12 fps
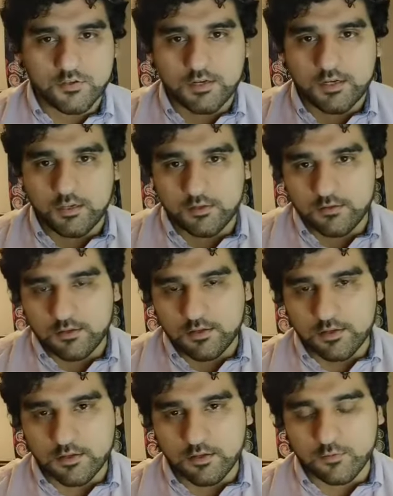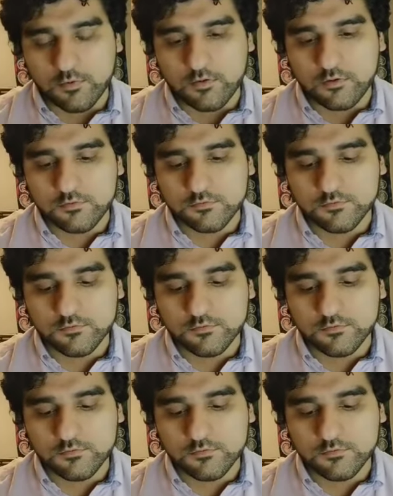and it will